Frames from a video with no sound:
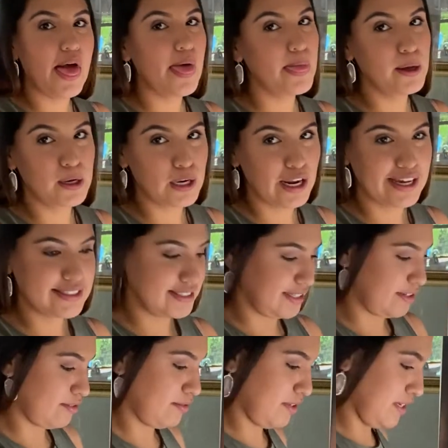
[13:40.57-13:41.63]
the
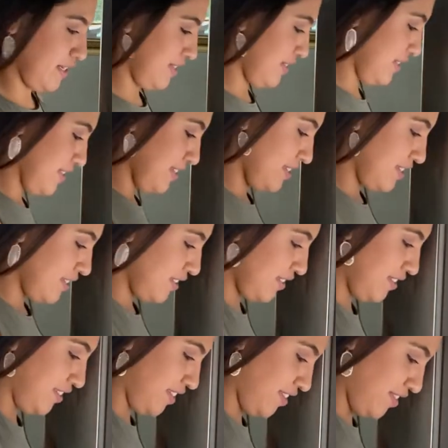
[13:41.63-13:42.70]
classic one.
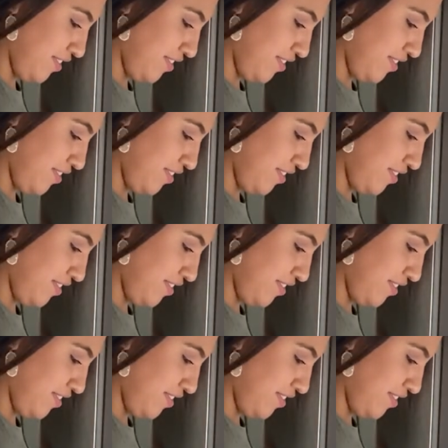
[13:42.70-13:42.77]
So